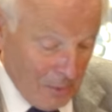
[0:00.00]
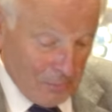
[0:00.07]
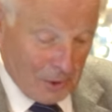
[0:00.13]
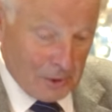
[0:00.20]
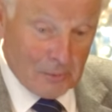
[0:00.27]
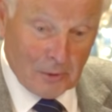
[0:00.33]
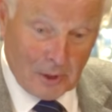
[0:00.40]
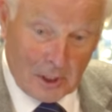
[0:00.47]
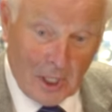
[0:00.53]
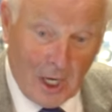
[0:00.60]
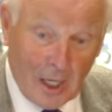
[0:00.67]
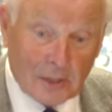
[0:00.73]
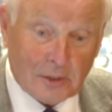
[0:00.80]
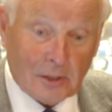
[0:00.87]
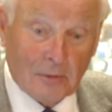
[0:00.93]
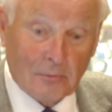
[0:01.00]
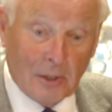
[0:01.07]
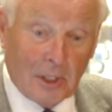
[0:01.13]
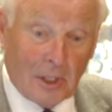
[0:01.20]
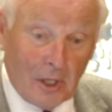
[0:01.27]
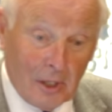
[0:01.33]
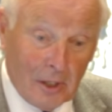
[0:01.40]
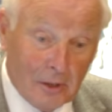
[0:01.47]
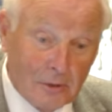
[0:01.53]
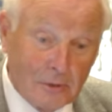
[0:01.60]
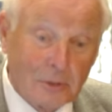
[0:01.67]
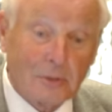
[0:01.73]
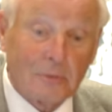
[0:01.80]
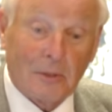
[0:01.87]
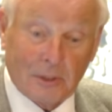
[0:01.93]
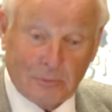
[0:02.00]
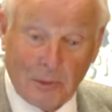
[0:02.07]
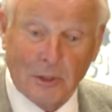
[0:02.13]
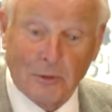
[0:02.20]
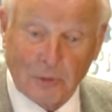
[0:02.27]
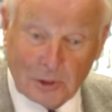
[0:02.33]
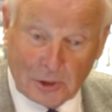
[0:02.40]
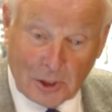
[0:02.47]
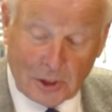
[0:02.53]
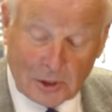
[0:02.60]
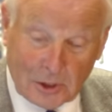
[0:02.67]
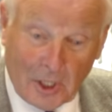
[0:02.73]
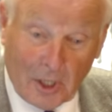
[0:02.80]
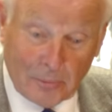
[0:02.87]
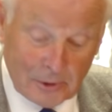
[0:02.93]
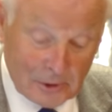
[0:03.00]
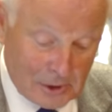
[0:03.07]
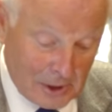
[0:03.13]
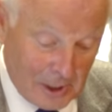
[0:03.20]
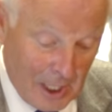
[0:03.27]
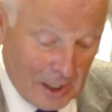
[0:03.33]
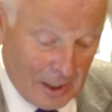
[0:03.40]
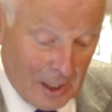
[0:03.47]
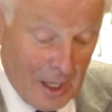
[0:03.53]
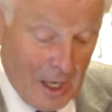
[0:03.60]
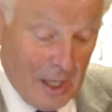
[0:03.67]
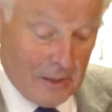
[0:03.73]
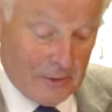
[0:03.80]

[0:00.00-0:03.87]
but we cut and we close. That means we stitch the uppers together.